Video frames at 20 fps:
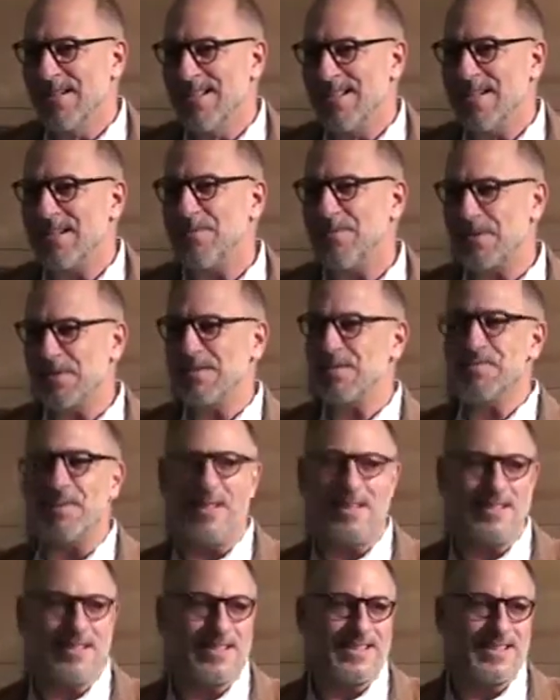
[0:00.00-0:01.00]
That's what this
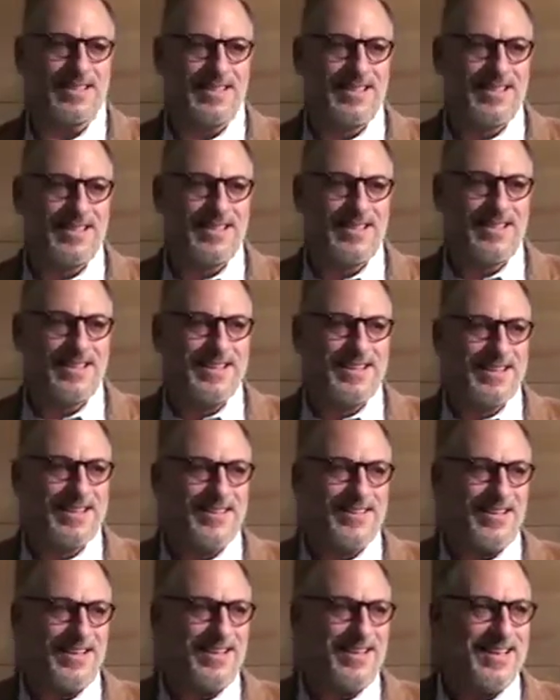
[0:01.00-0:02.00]
means.
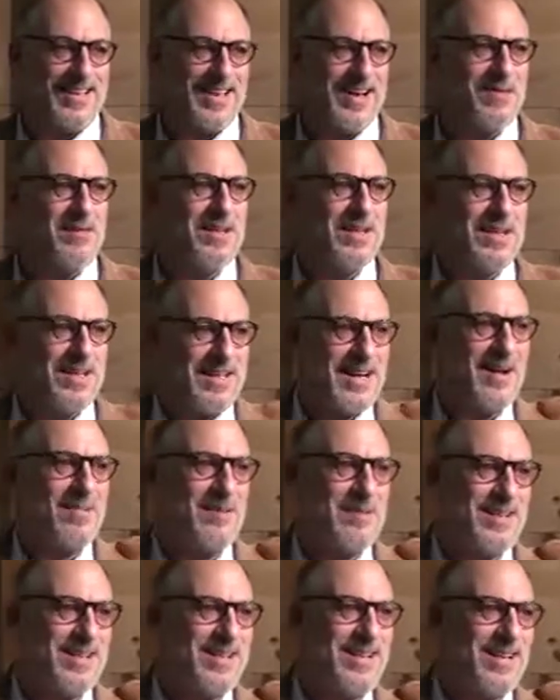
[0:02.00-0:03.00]
Right? How many, how
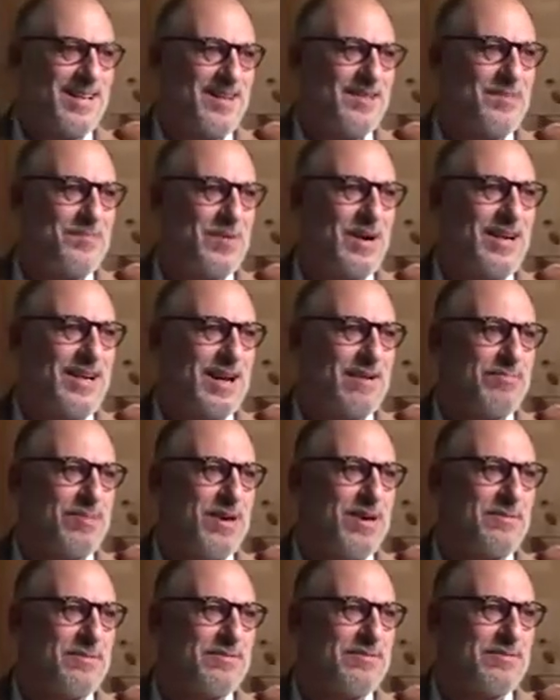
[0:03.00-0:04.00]
many prayed that
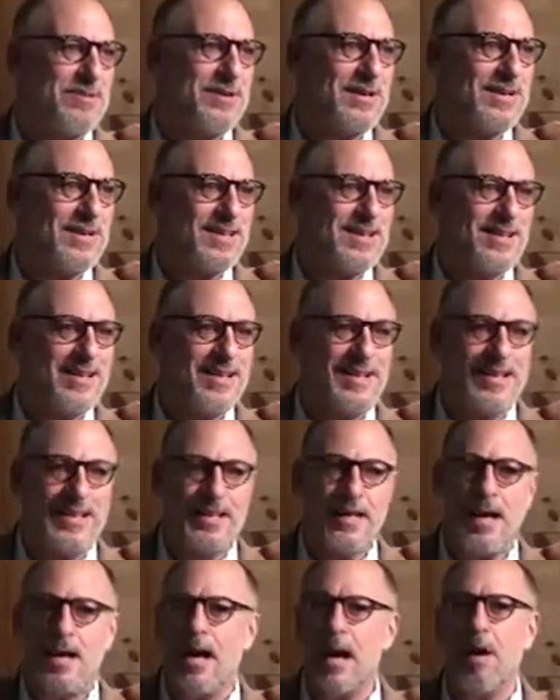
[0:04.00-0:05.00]
prayer before?
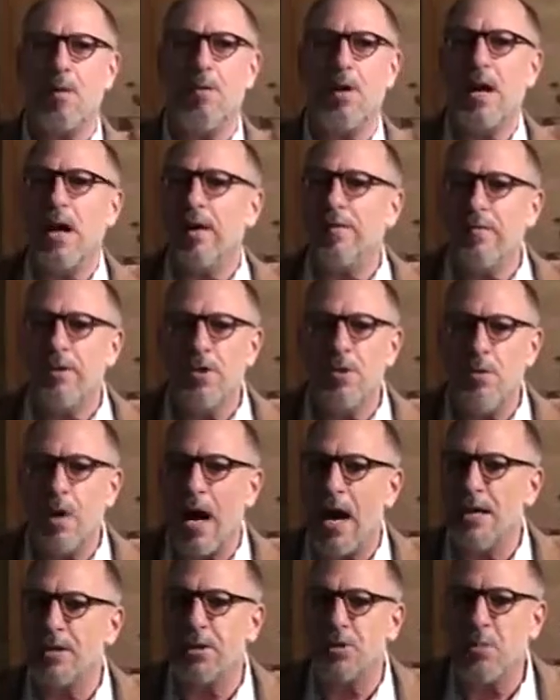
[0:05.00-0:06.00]
God, whatever you
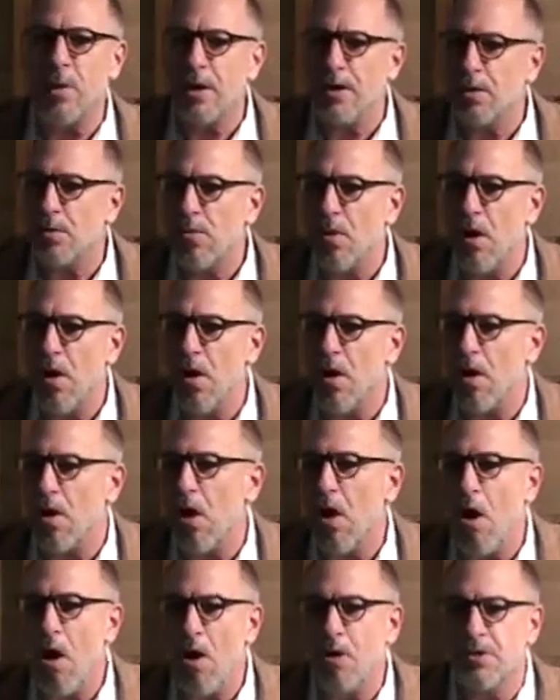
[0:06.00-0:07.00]
want, I surrender all.
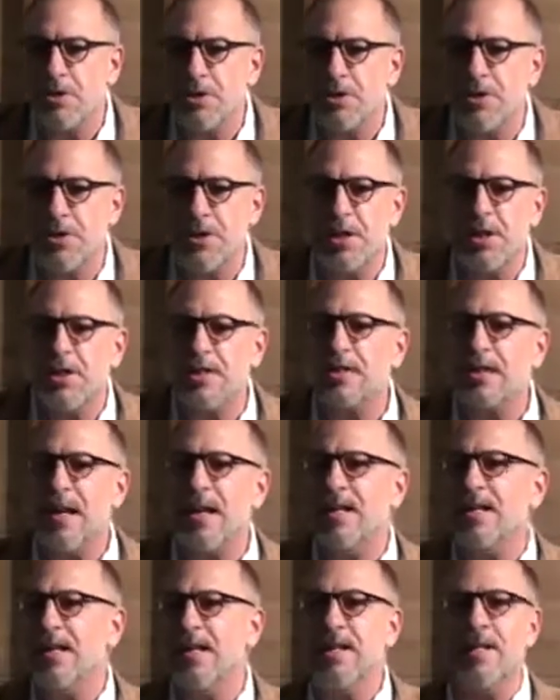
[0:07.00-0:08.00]
All to Jesus
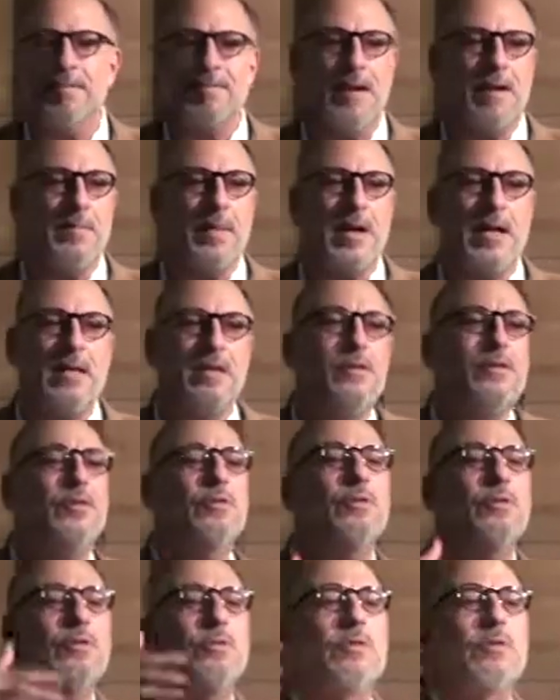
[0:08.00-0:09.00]
I give. Amen.
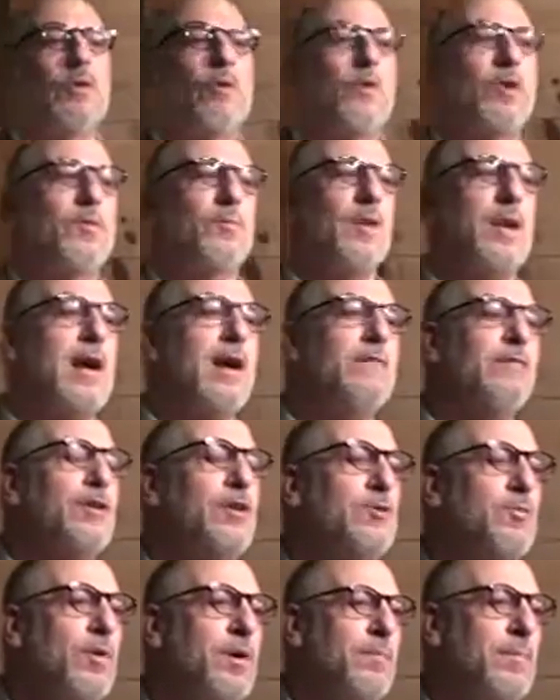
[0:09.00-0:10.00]
You, Lord, whatever
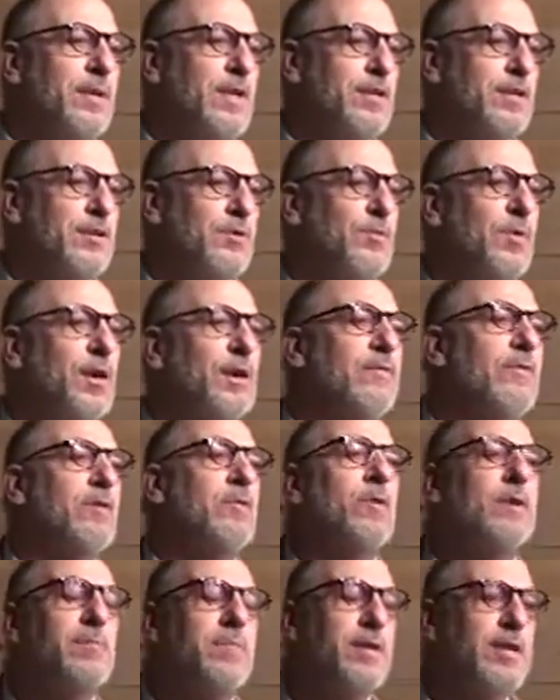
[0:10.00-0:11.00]
you want me to do, wherever you
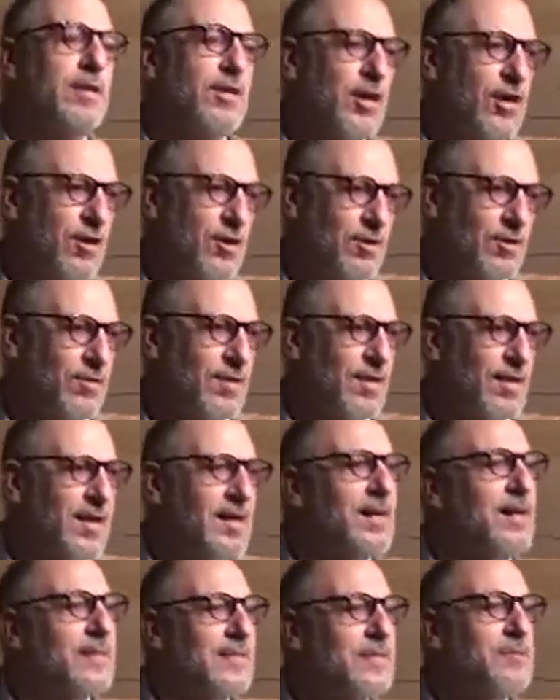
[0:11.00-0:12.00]
want me to go,
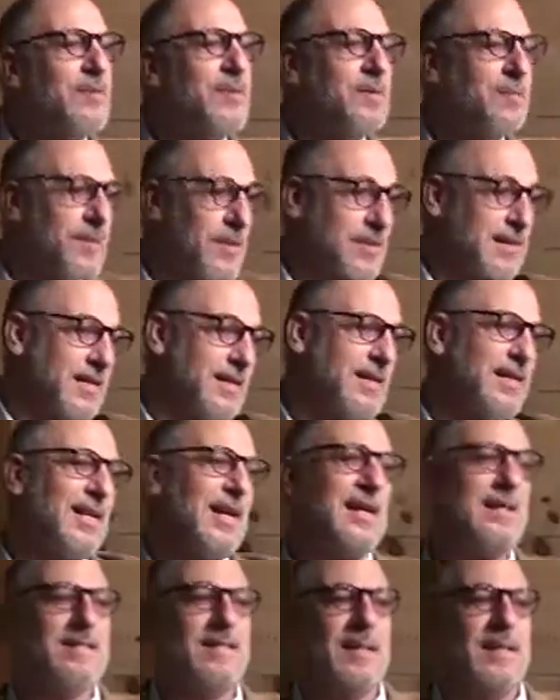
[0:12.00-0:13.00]
this is what Tina and
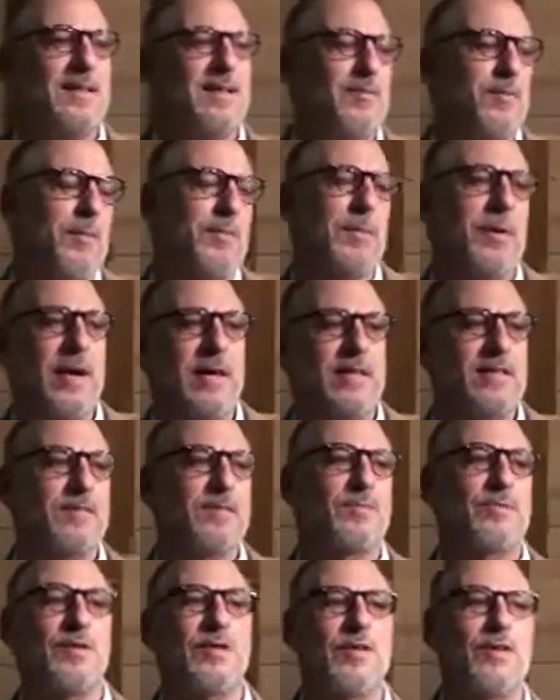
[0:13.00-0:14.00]
I said. We prayed this
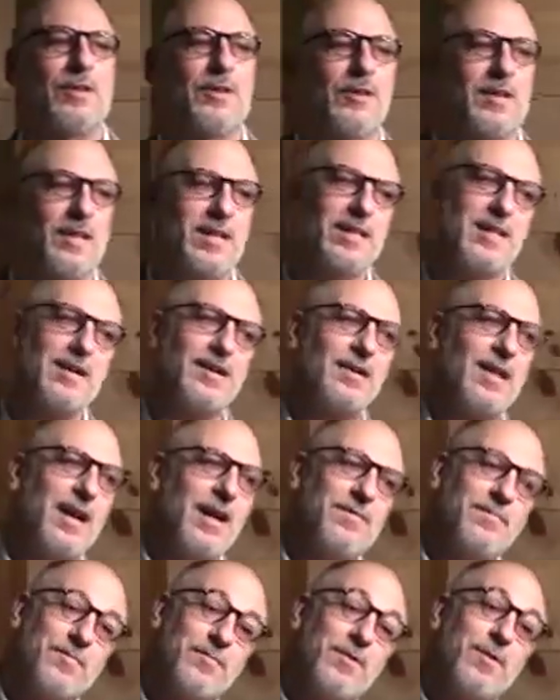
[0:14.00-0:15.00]
really early in our
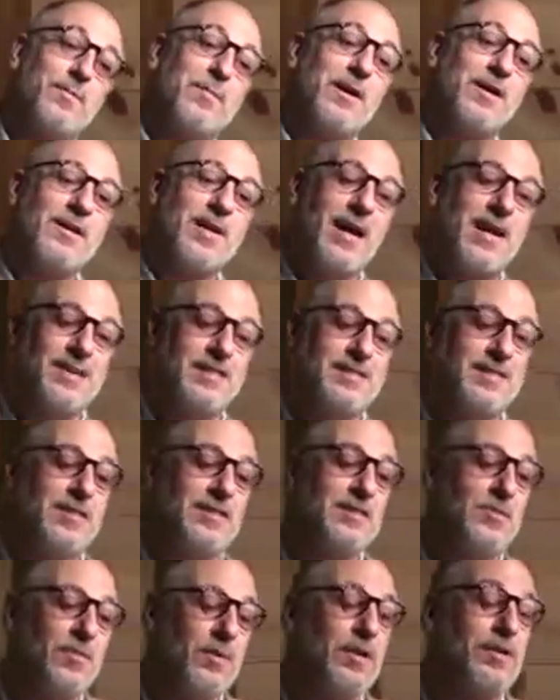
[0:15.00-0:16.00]
life. We were about
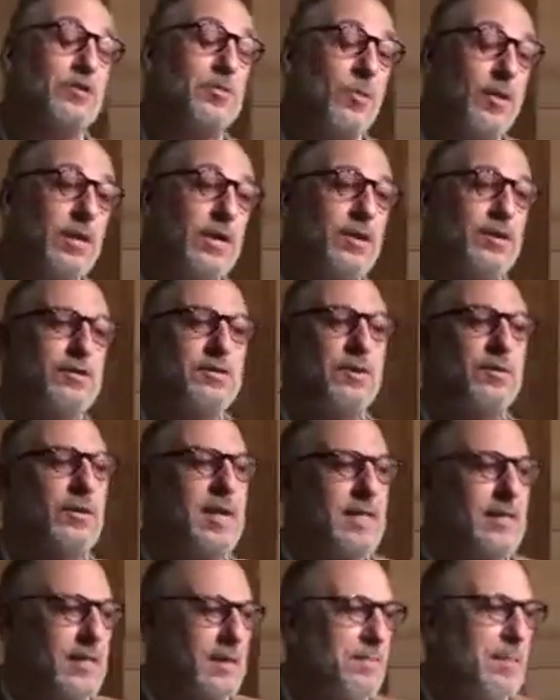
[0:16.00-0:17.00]
19, 20, 20 years old,
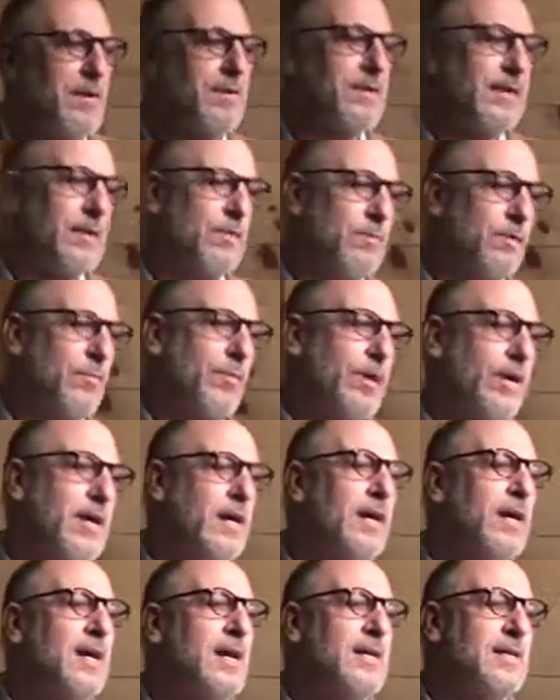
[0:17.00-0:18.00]
I think, about then, when
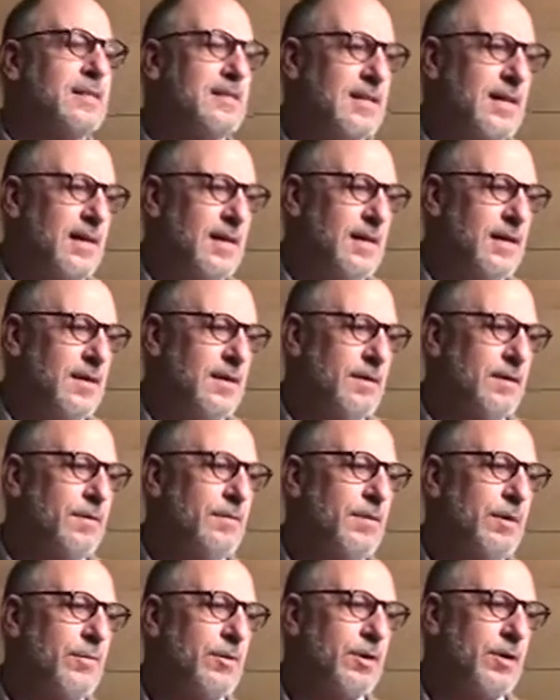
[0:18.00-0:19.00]
we said
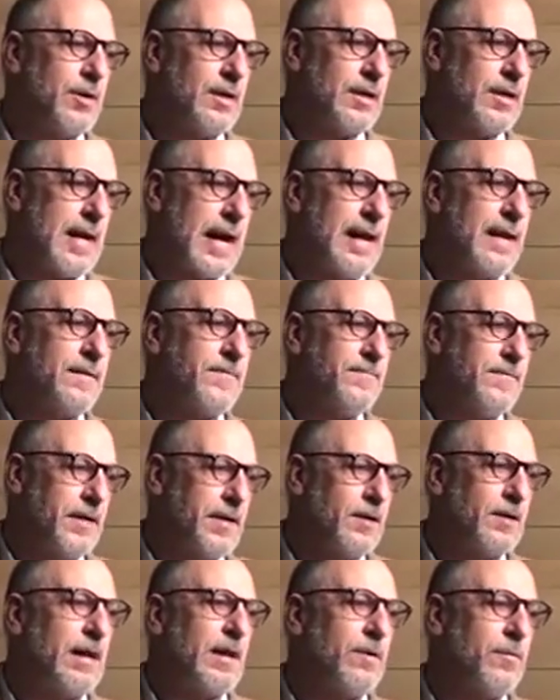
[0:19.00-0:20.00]
we were kind of
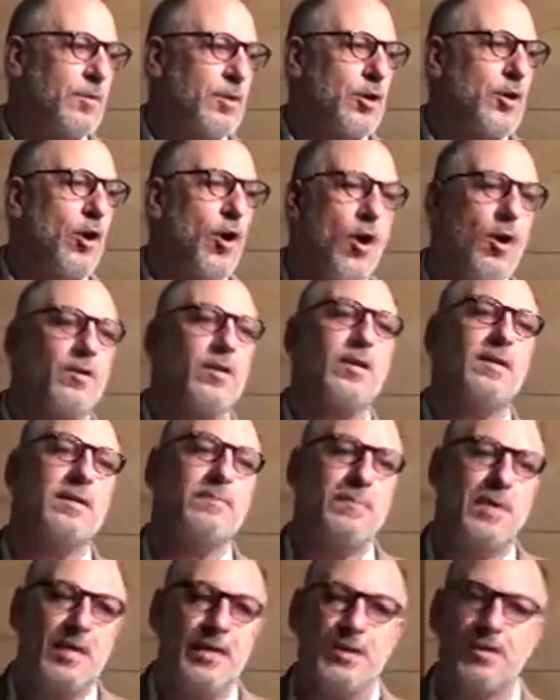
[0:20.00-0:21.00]
figured like we are called into
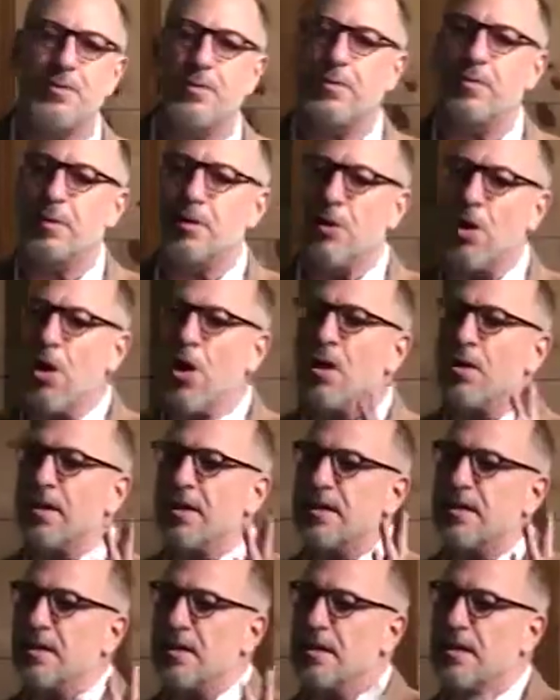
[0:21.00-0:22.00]
ministry. We are called
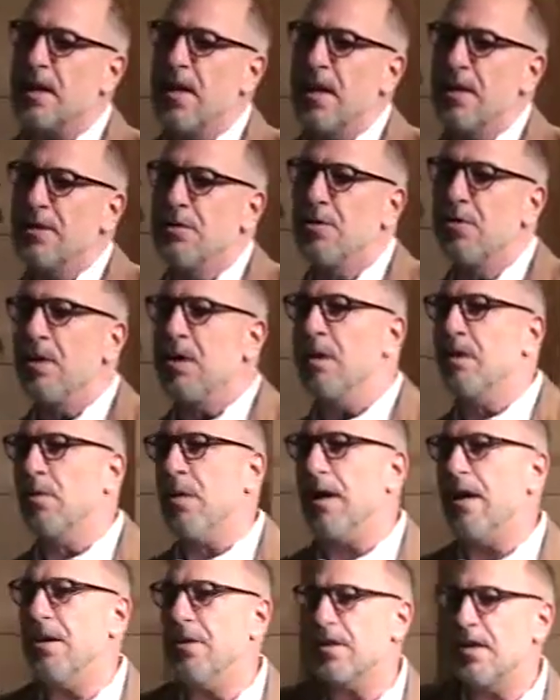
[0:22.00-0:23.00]
into doing
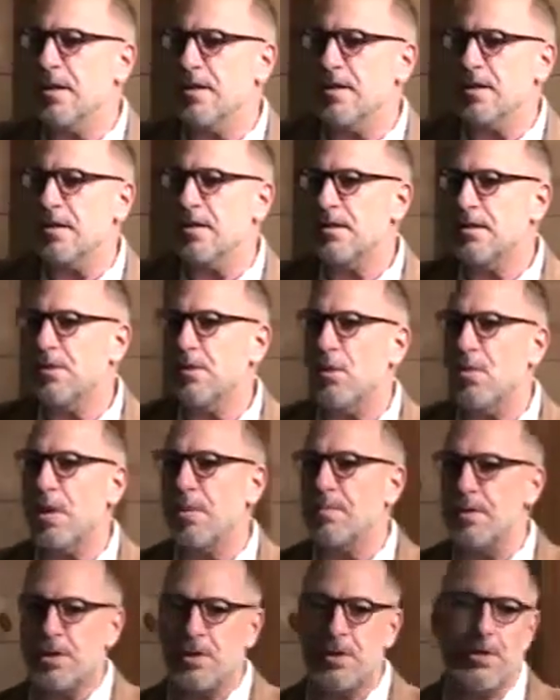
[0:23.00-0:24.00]
greater things just showing
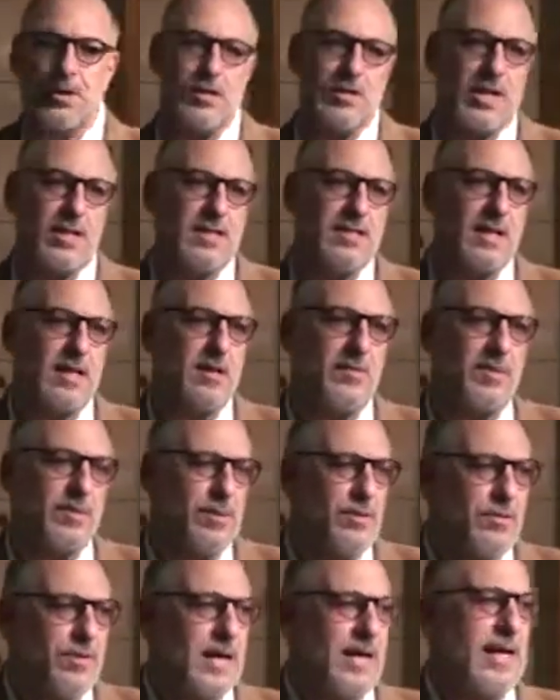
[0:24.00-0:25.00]
up to church on Sunday. We
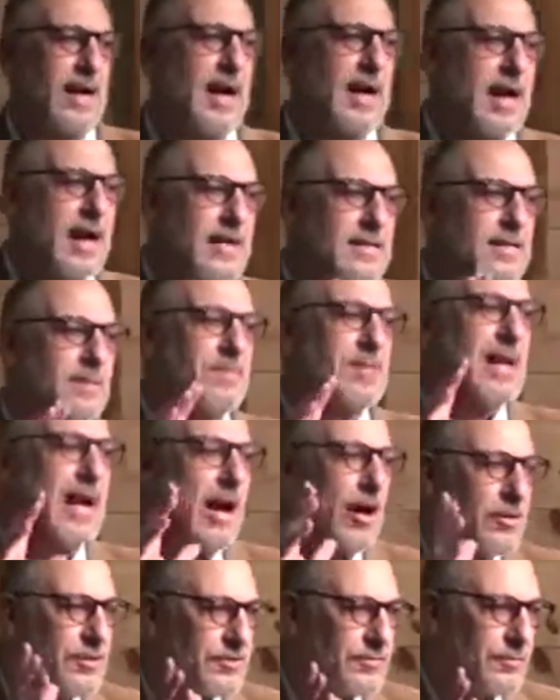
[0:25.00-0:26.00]
knew that God had something
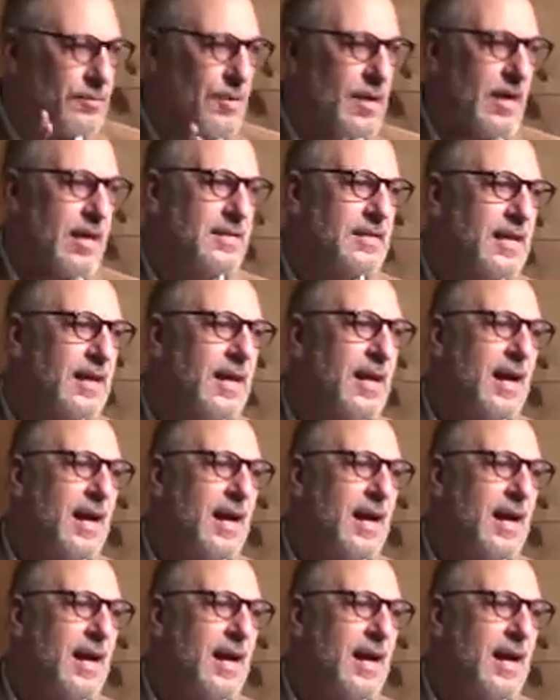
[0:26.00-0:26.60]
else for us.